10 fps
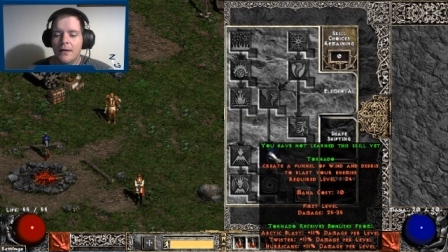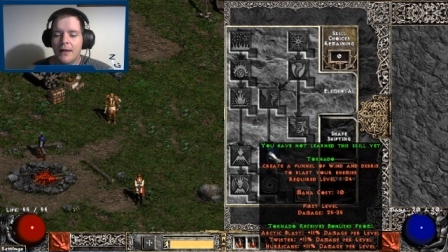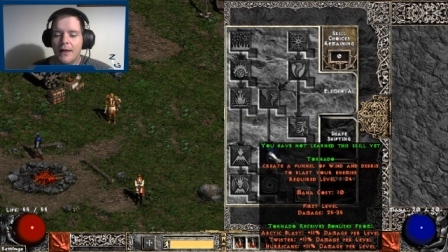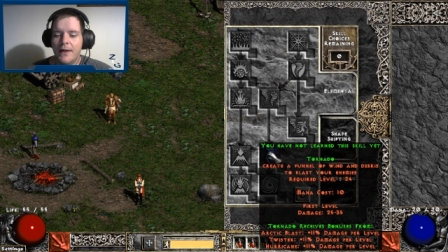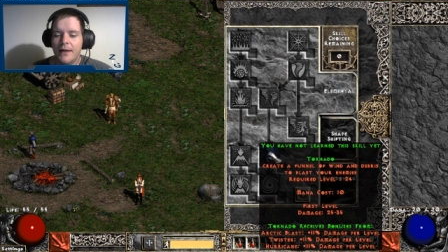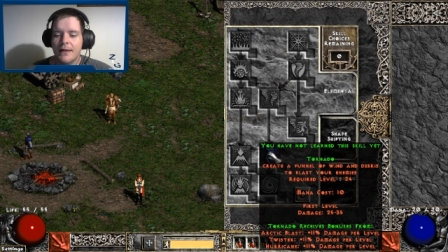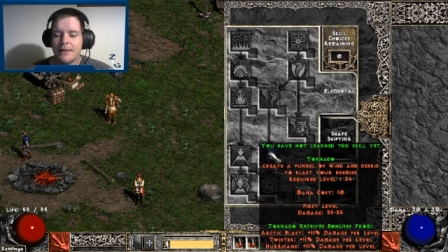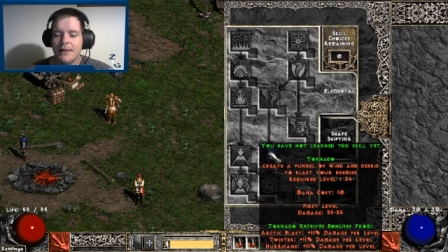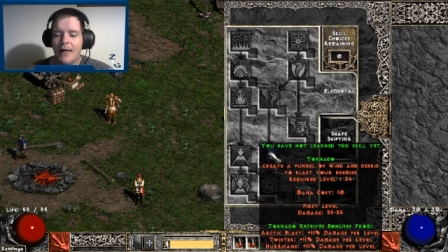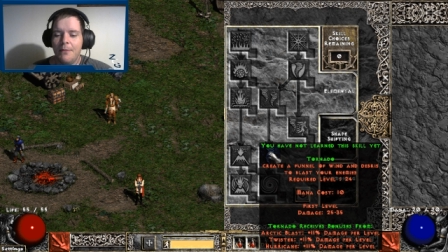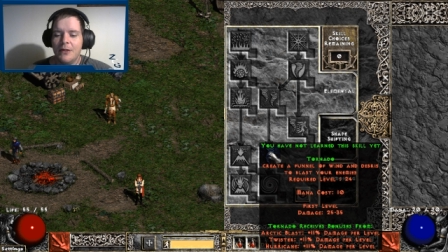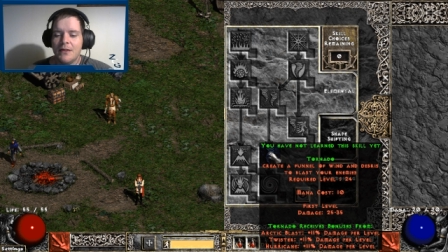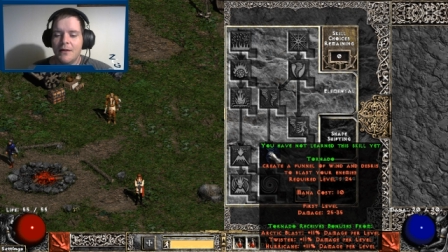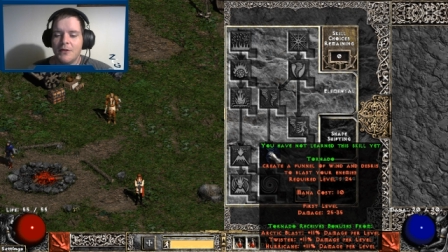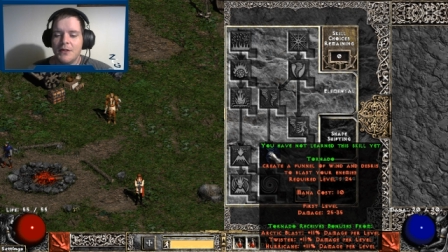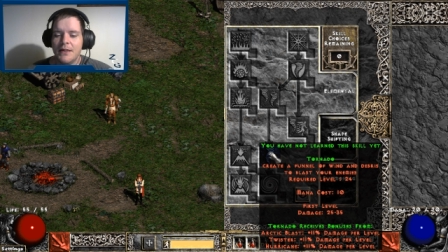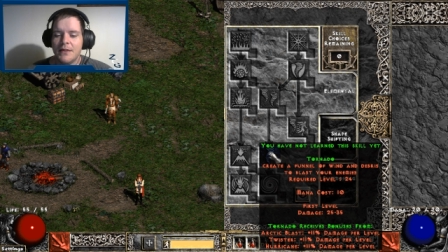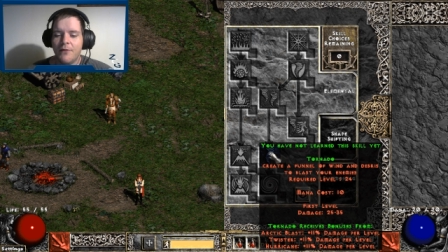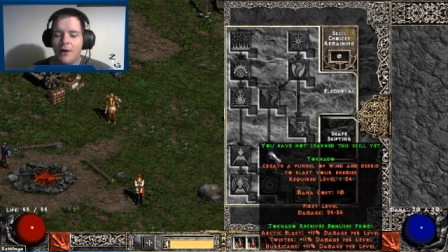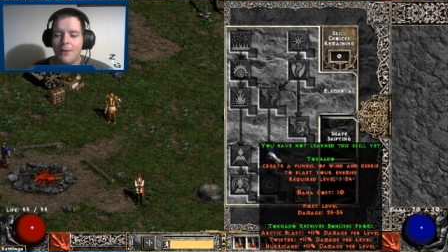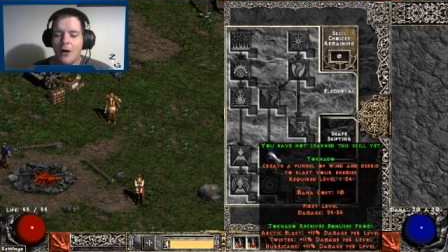And then it gets damage synergies from